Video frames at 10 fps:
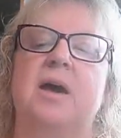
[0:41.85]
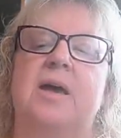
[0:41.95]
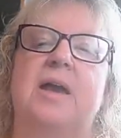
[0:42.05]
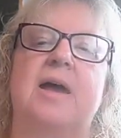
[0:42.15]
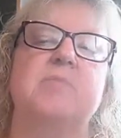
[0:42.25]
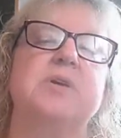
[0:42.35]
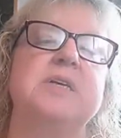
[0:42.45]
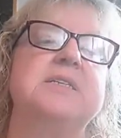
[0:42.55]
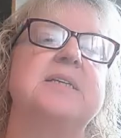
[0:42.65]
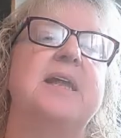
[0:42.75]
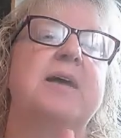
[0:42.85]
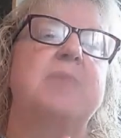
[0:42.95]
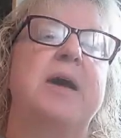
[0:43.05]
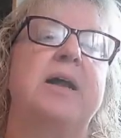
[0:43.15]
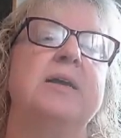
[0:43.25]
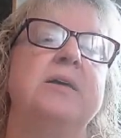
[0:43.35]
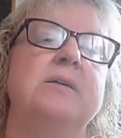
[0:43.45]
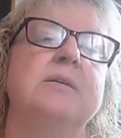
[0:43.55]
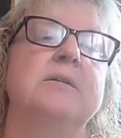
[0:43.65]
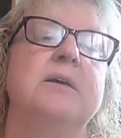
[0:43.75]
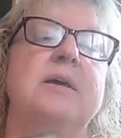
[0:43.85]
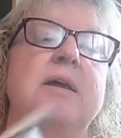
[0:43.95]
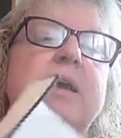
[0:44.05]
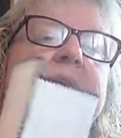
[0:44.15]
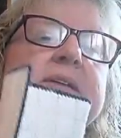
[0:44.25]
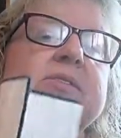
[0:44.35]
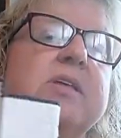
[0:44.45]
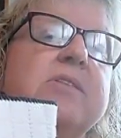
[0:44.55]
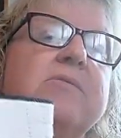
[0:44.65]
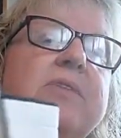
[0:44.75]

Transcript: and I put a snap on it. And it's nothing